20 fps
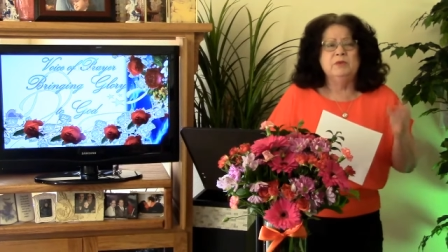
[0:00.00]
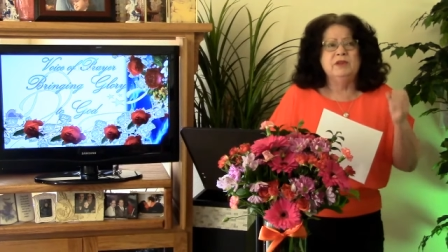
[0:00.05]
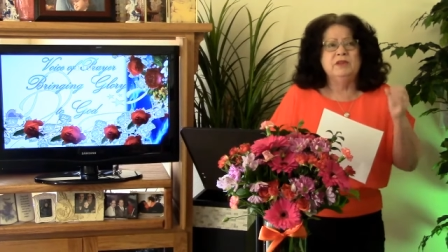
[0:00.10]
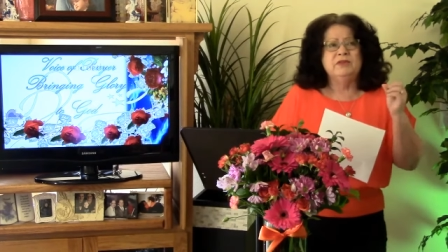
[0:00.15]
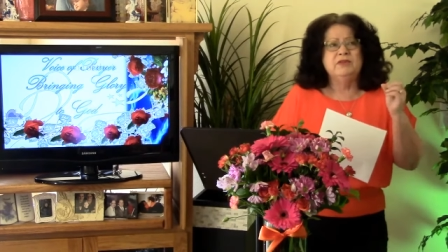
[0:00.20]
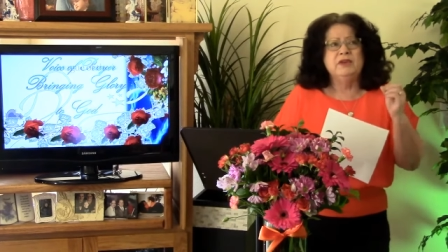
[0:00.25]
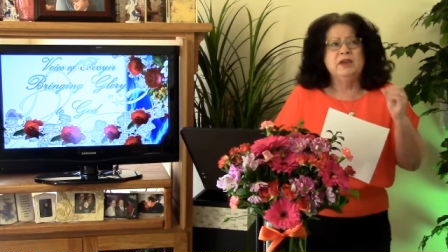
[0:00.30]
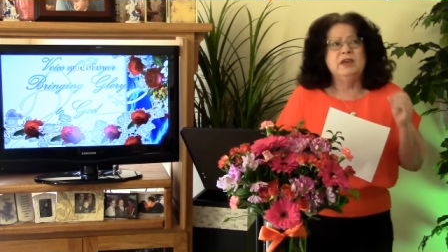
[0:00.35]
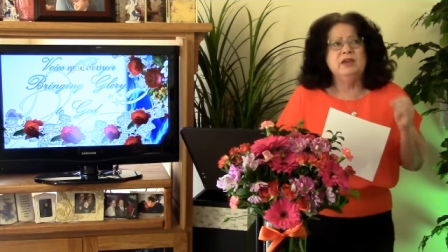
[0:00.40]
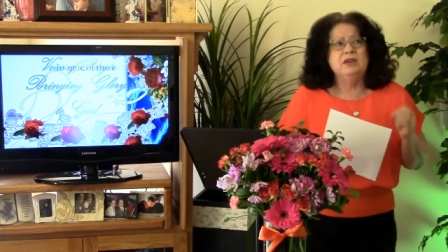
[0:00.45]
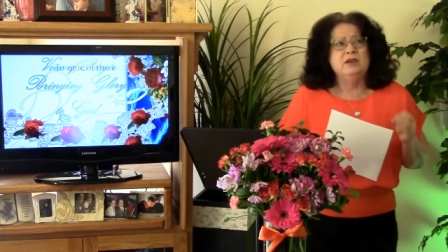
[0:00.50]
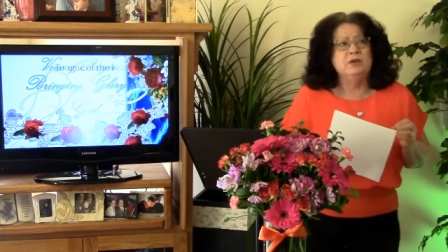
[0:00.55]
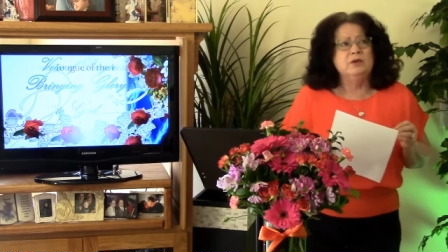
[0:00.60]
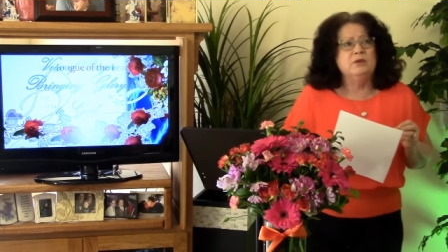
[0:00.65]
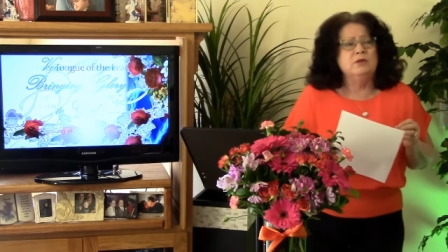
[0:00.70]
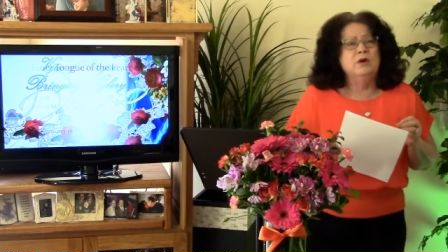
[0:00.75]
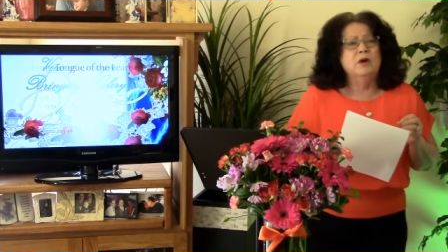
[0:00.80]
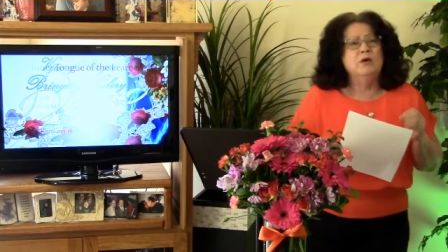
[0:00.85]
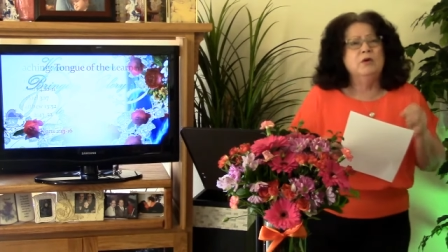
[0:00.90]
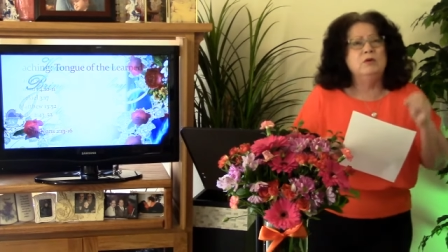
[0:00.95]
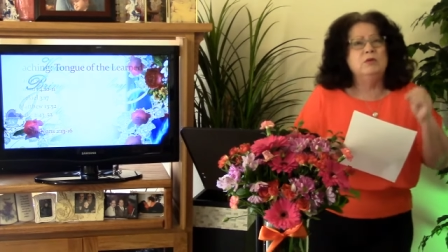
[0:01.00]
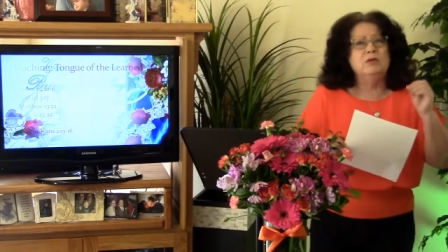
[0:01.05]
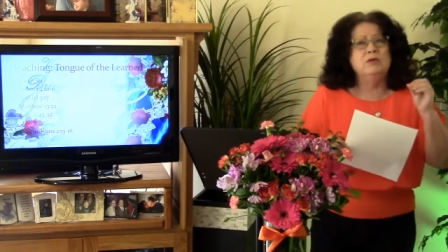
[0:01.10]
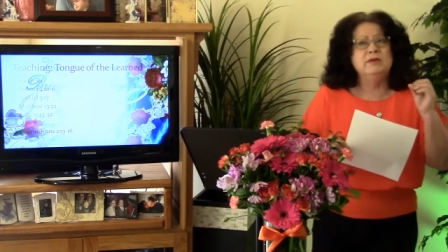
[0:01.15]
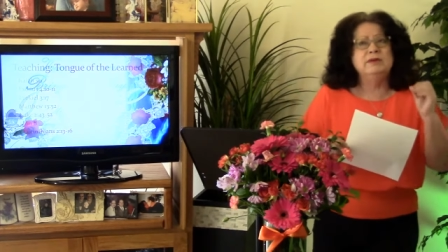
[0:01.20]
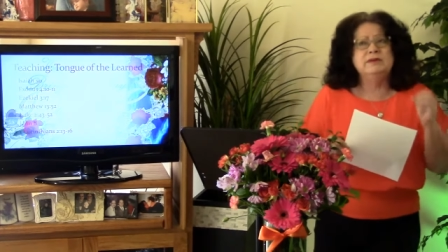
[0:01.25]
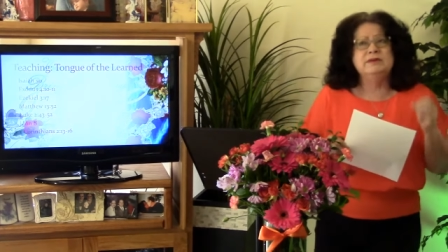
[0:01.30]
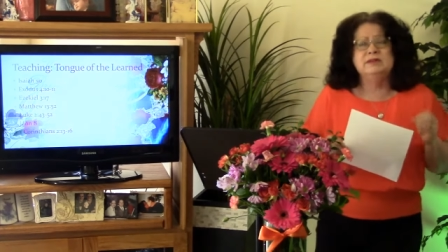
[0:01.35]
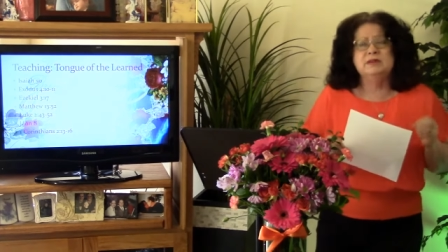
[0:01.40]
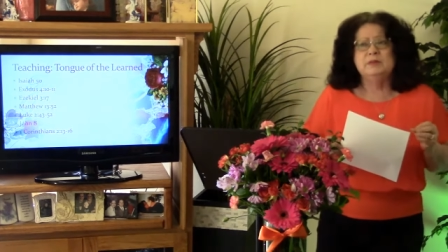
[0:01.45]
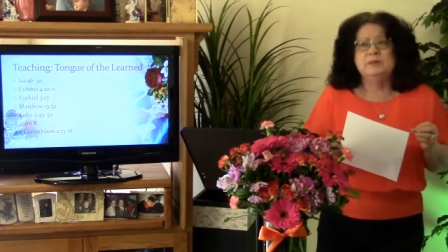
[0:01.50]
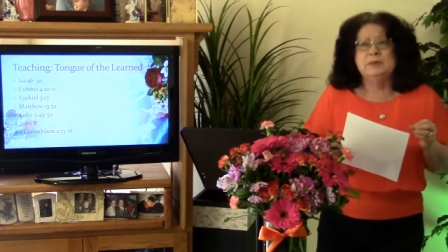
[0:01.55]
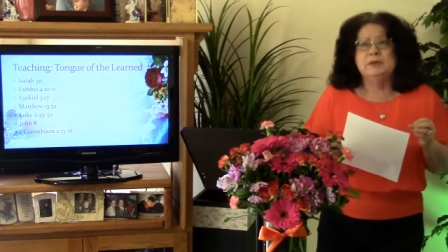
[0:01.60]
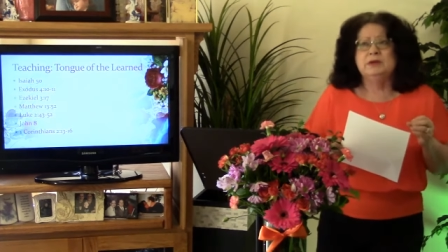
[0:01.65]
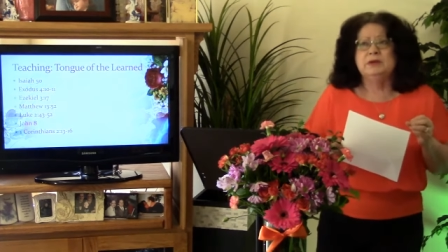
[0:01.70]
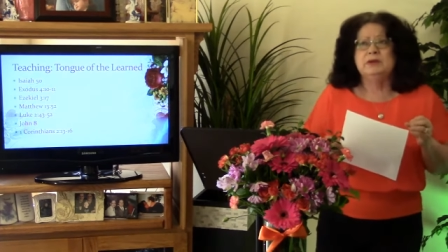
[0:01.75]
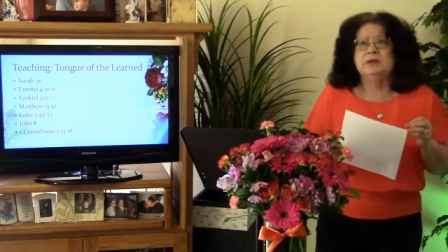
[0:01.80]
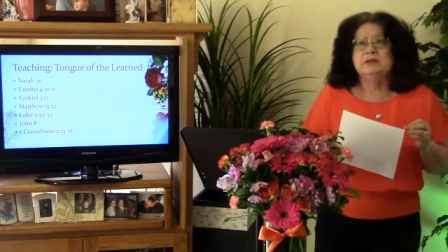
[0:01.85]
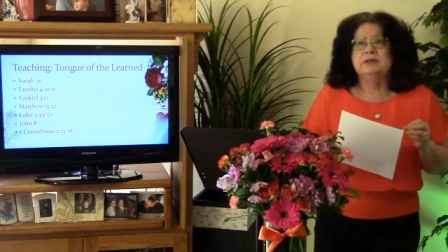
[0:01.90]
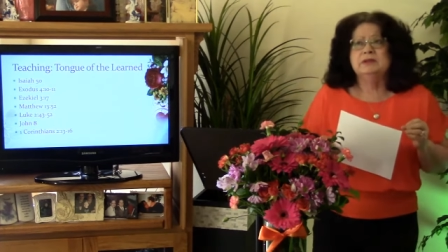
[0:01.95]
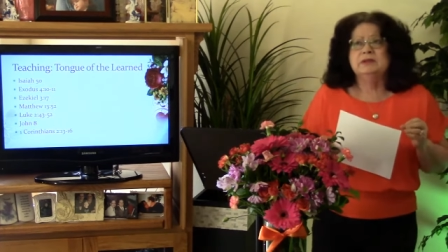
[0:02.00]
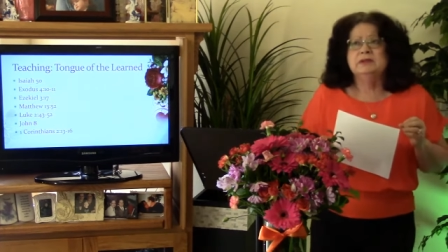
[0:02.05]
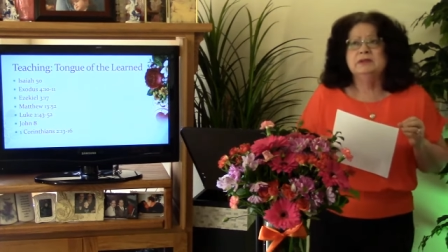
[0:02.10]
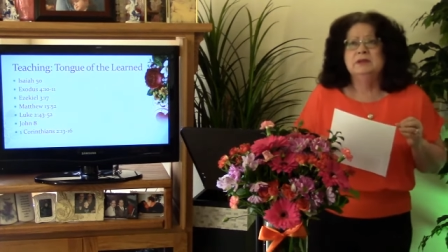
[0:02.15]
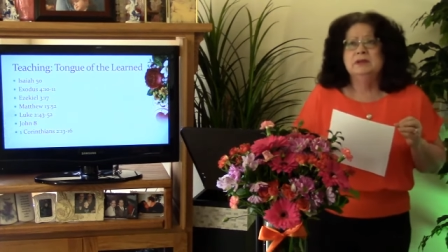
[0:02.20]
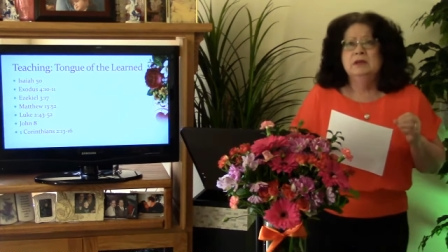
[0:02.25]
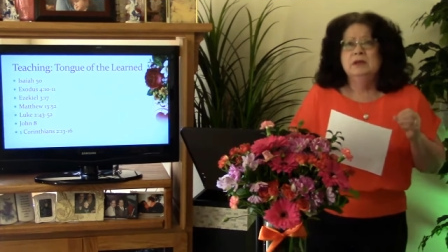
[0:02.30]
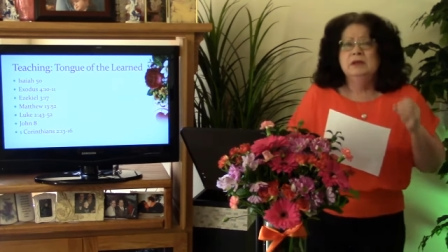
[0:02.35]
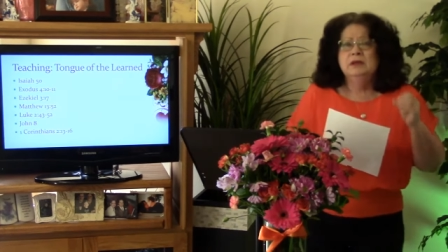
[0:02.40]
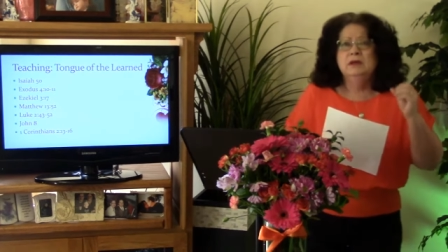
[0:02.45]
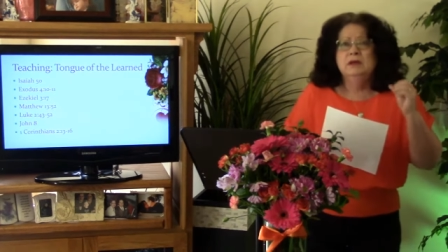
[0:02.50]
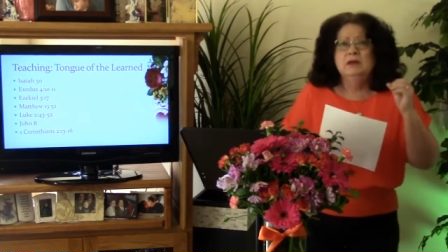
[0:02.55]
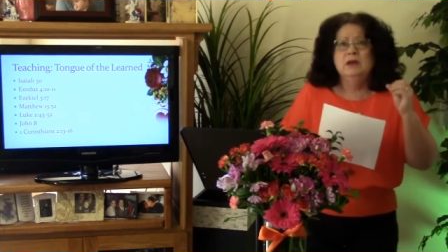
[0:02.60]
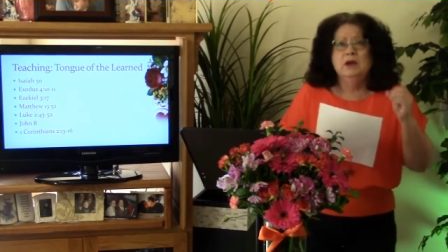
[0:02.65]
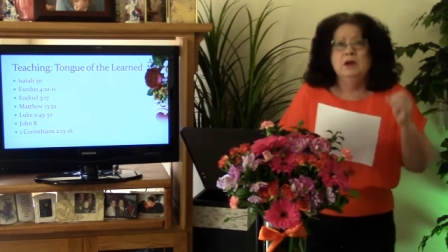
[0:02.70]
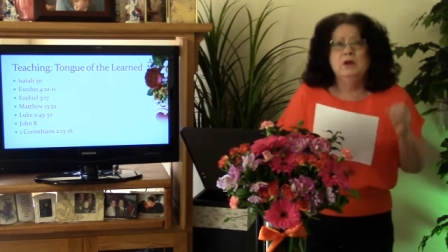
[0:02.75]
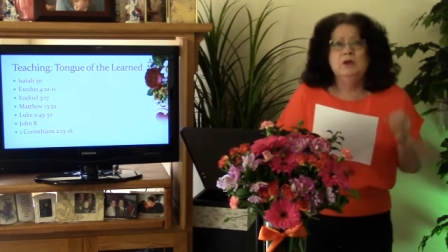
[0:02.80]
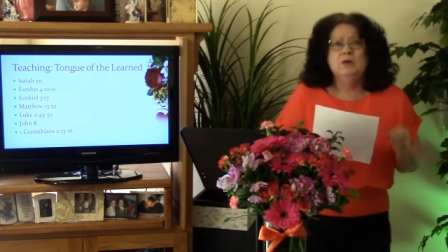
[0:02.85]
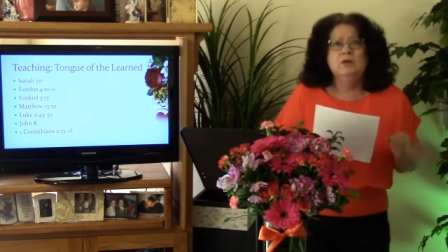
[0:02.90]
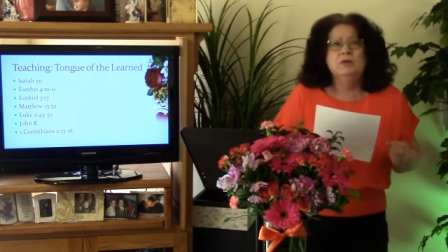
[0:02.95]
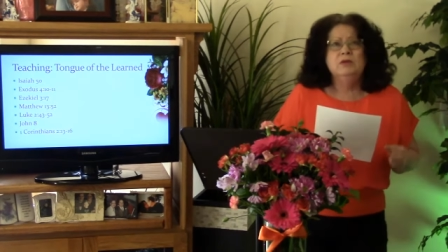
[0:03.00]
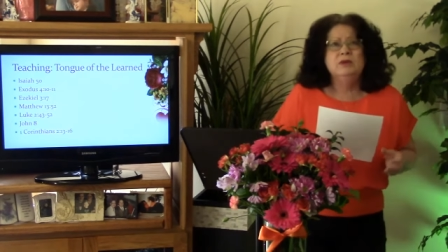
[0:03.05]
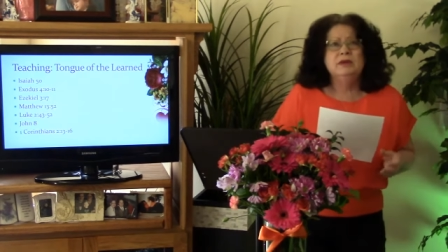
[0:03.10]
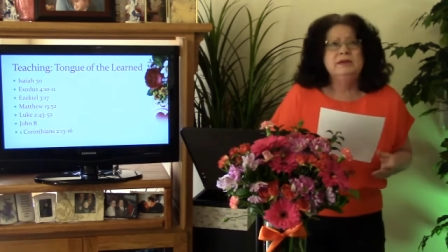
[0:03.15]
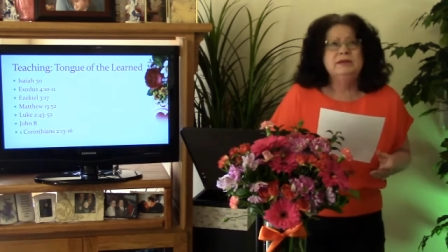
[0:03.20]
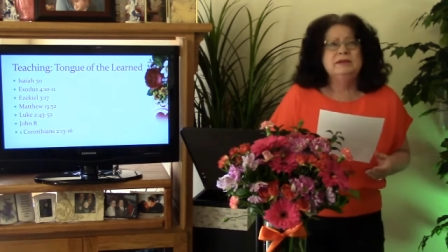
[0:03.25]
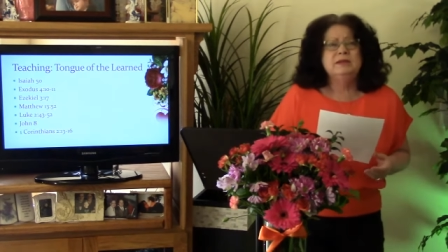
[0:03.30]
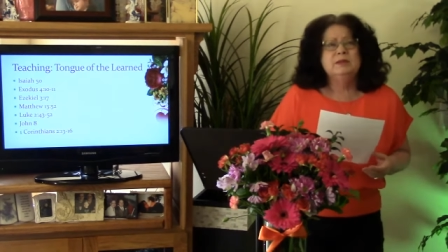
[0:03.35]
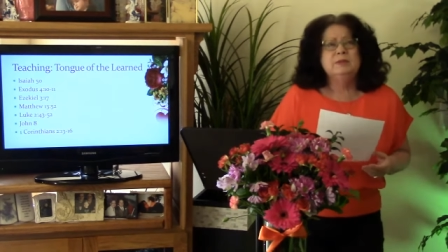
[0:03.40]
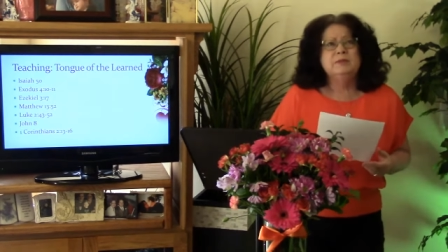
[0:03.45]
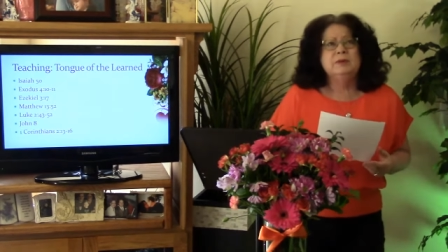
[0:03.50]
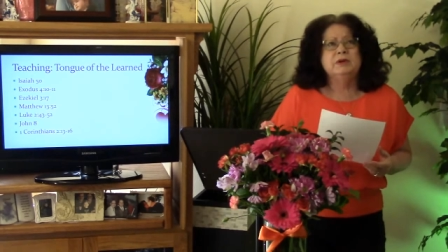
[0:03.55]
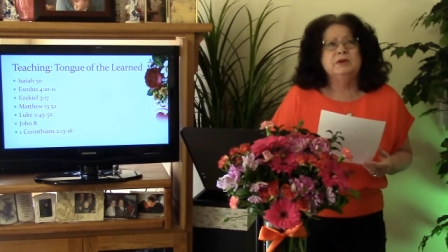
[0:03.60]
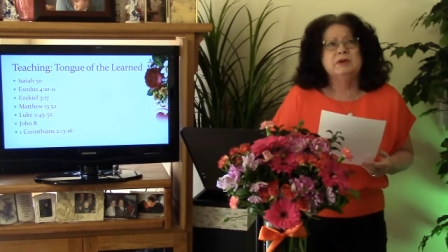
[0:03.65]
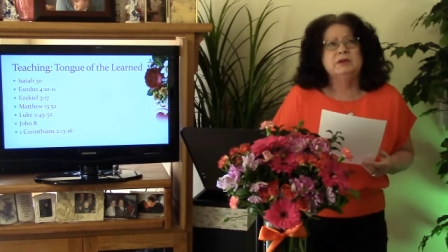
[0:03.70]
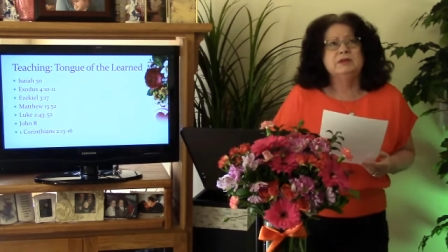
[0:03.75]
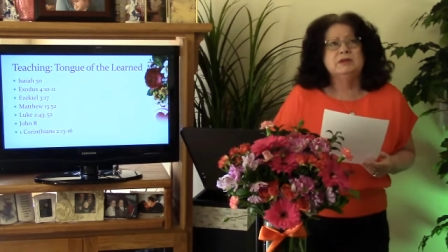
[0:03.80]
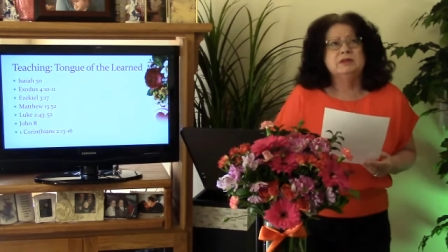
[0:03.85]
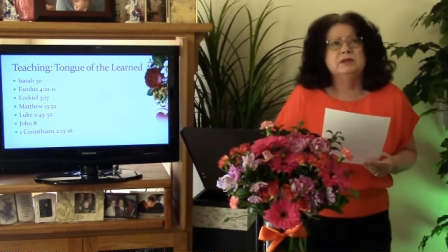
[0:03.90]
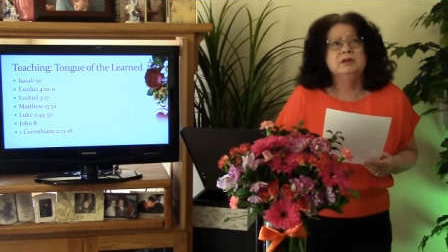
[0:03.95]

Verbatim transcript: We thank you, Holy Spirit. Holy Spirit.